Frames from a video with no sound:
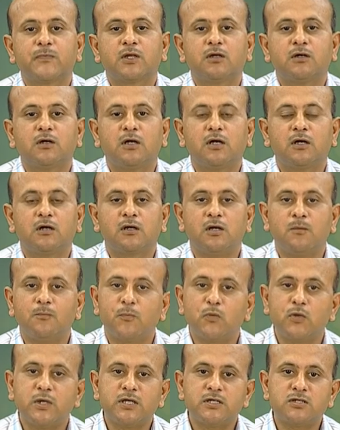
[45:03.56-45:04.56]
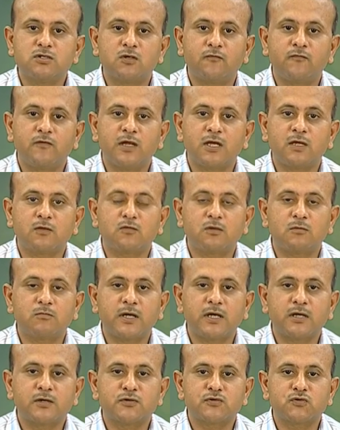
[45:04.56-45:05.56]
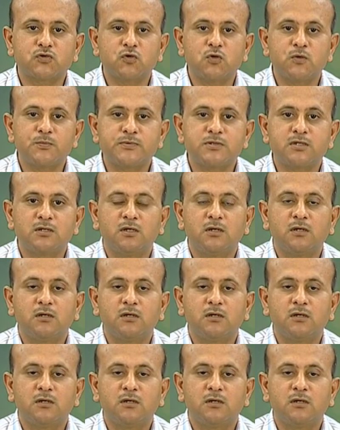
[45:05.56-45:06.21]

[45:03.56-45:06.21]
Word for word: uh, components of electron microscopes,